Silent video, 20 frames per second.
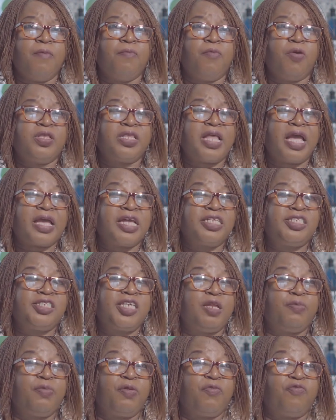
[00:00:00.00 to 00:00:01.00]
But like I
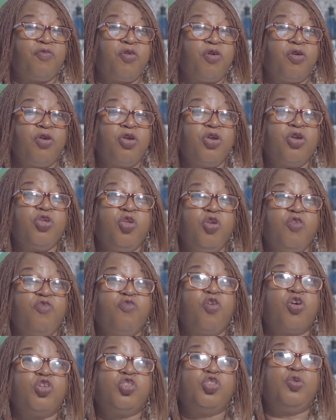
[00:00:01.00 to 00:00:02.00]
said before,
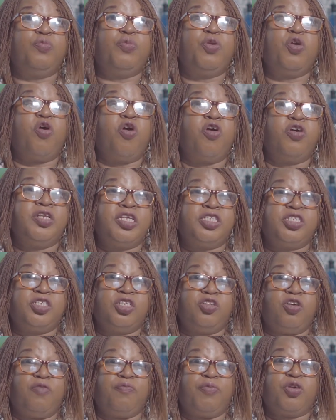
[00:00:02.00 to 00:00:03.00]
you've got to be honest
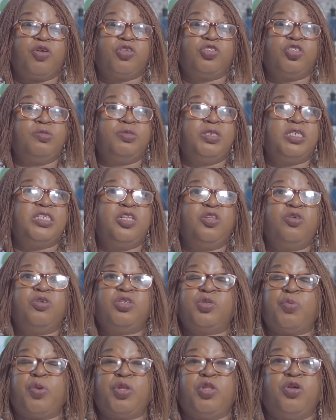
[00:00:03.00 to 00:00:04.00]
enough, because sometimes they
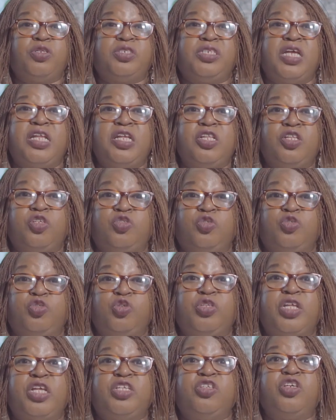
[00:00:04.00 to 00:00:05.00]
know that we're not telling the truth.
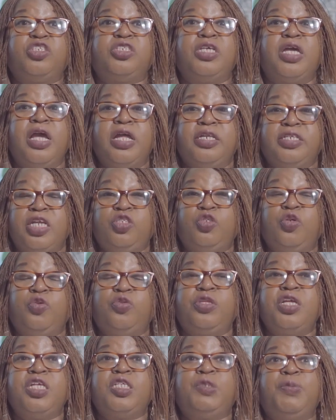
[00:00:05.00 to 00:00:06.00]
So they do
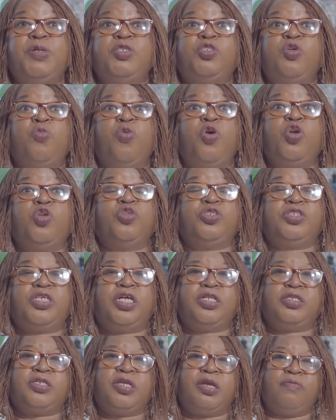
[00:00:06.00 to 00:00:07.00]
things based on what you
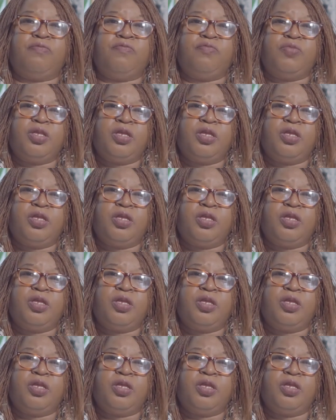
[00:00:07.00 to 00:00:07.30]
tell them.